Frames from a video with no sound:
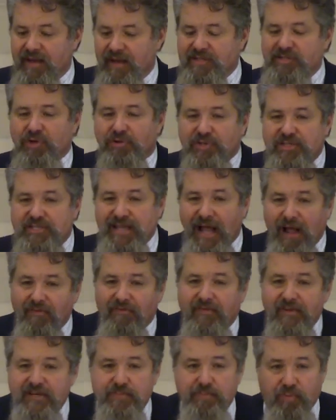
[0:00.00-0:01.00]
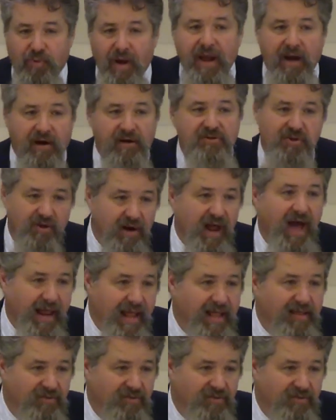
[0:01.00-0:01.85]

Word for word: And so selfish prayers are not